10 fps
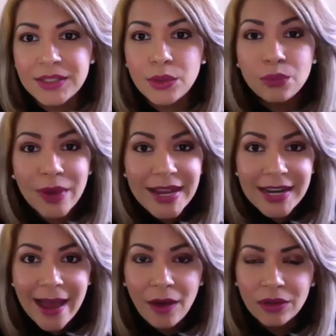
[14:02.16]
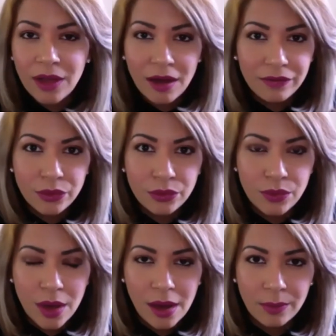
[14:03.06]
So right now, a lot of
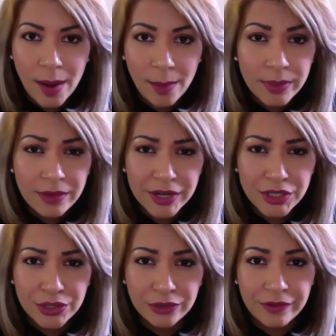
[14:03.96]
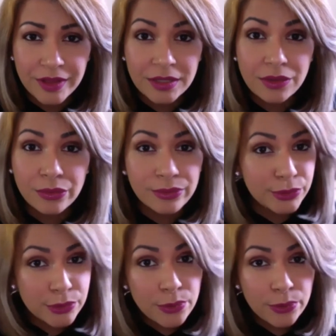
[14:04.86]
you probably registered for this through
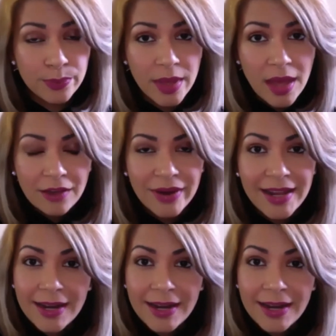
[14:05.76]
Zoom, right?